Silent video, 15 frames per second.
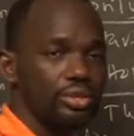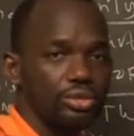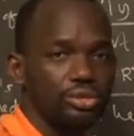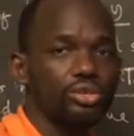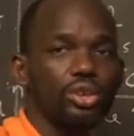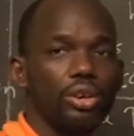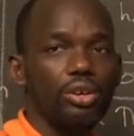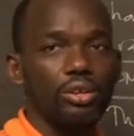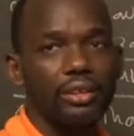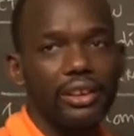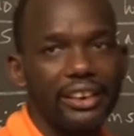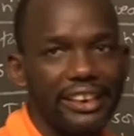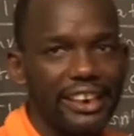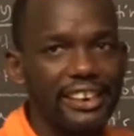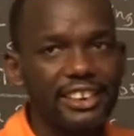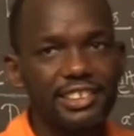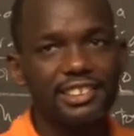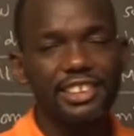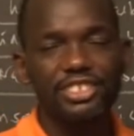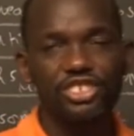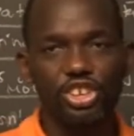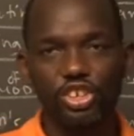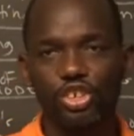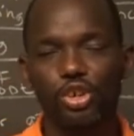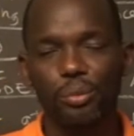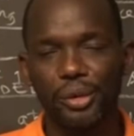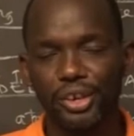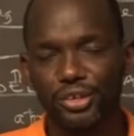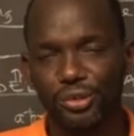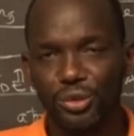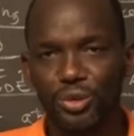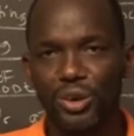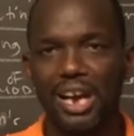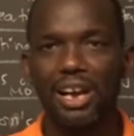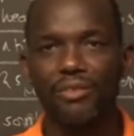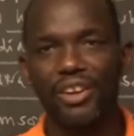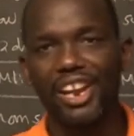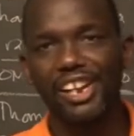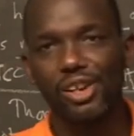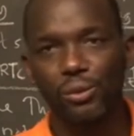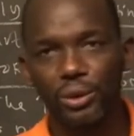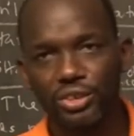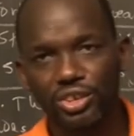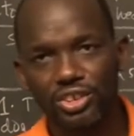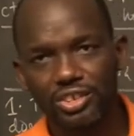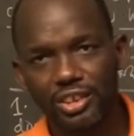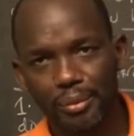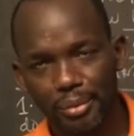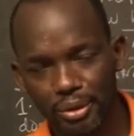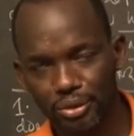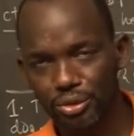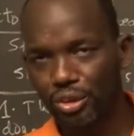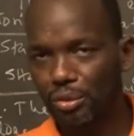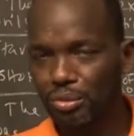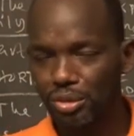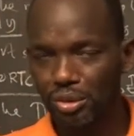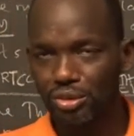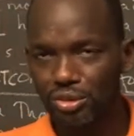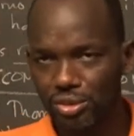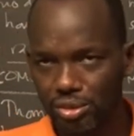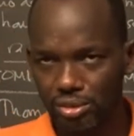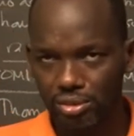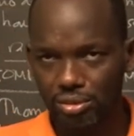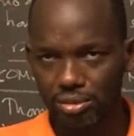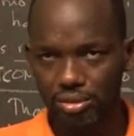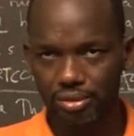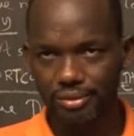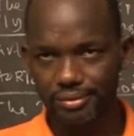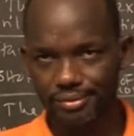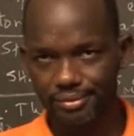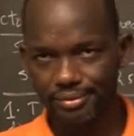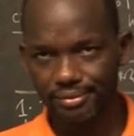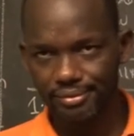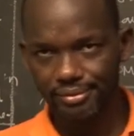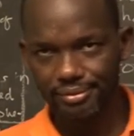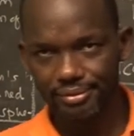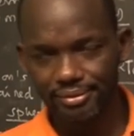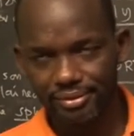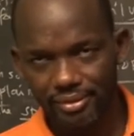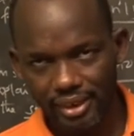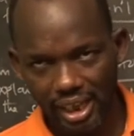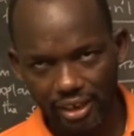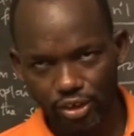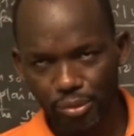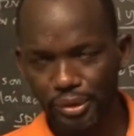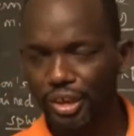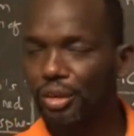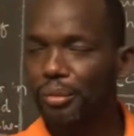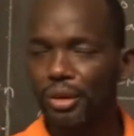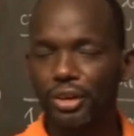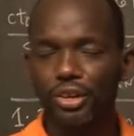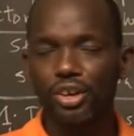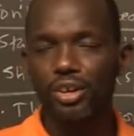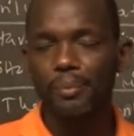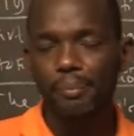So, ladies and gentlemen, do you have any questions about Thomson's atomic model?